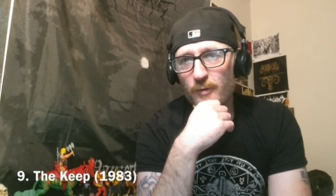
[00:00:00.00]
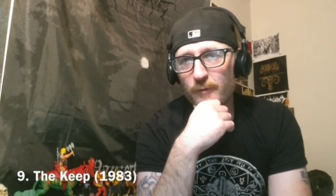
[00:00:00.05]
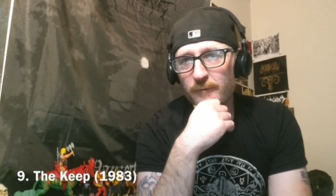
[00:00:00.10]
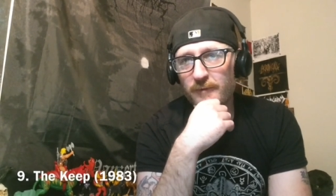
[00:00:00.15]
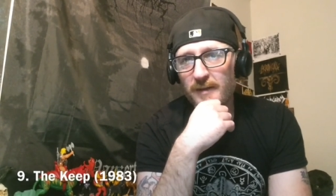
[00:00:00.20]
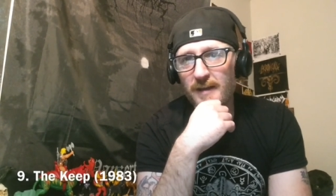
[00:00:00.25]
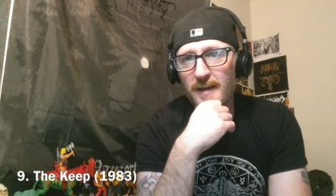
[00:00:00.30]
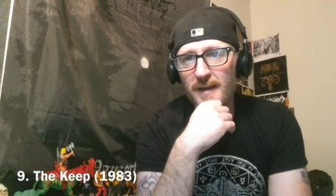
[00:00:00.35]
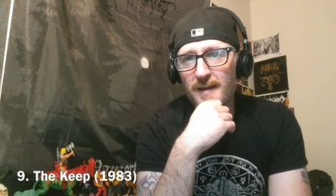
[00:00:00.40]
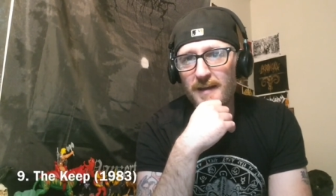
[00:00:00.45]

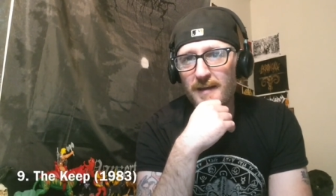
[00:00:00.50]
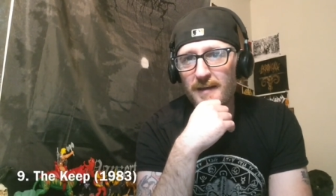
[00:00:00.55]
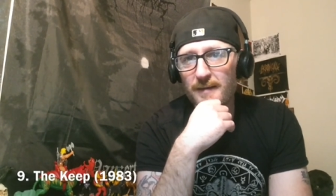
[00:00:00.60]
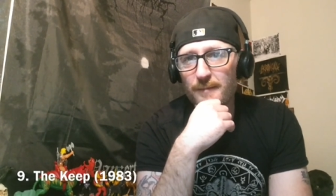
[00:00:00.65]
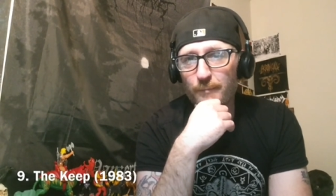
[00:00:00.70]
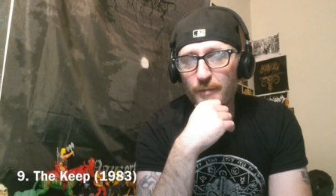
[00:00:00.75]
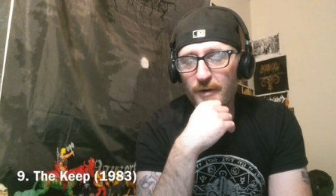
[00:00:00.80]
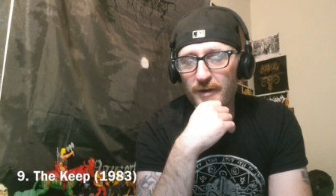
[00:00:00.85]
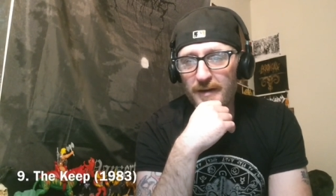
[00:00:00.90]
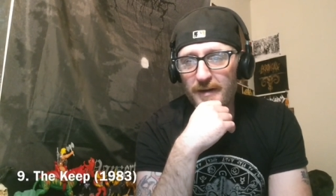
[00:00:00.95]
movie,
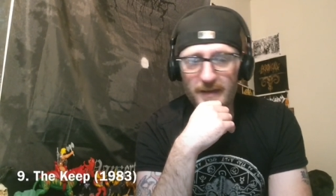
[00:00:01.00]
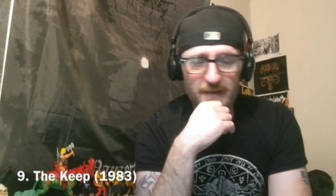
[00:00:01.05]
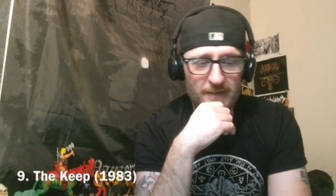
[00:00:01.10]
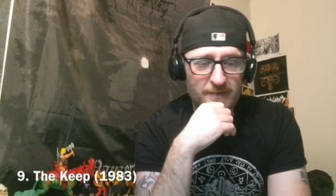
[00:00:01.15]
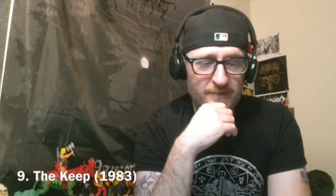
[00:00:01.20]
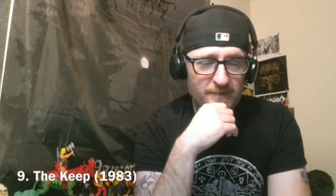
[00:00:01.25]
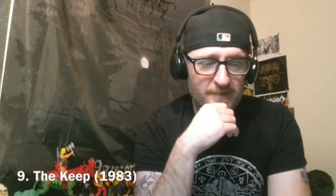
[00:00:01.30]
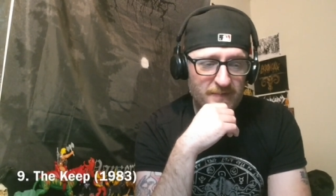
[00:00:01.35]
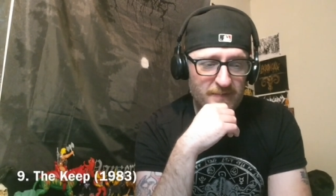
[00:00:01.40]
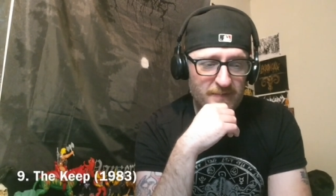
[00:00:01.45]
but it
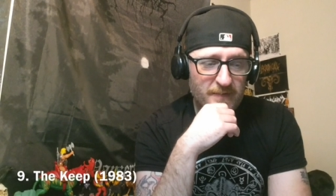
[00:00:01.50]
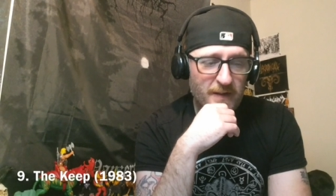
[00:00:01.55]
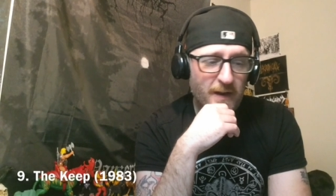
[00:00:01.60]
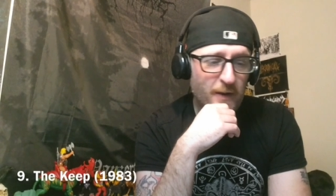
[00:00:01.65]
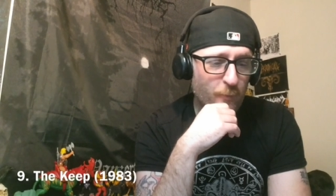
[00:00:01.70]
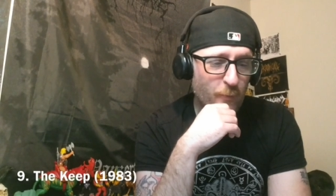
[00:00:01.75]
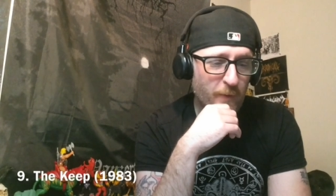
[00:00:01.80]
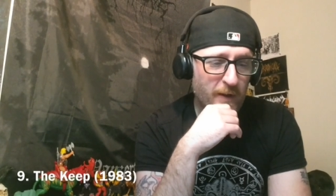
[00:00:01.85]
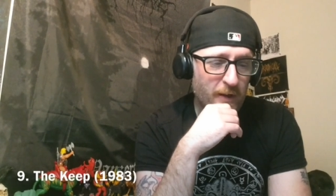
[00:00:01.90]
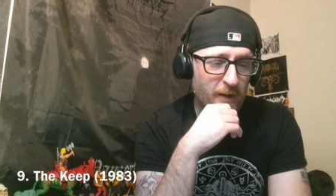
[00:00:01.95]
is a
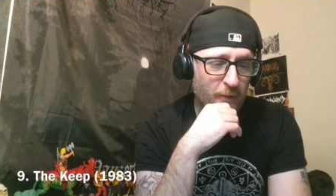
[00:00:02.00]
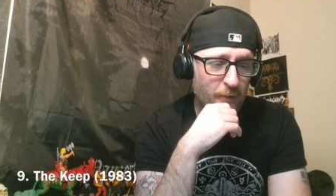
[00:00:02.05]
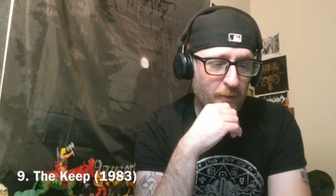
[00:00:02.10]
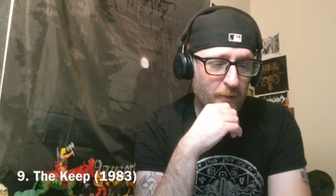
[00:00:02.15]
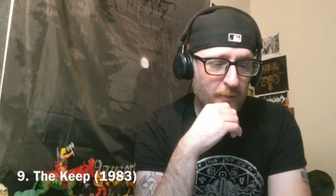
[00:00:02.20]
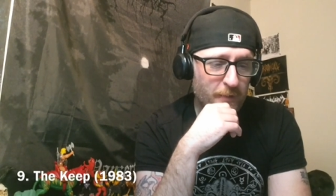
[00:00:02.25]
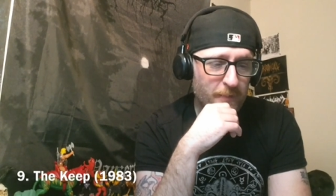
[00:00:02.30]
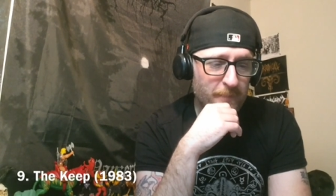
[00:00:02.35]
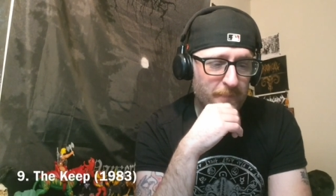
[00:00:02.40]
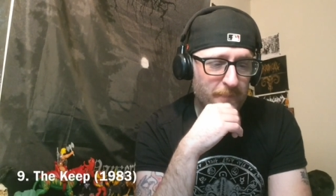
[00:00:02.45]

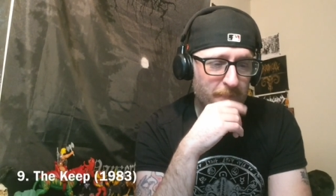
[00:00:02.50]
well,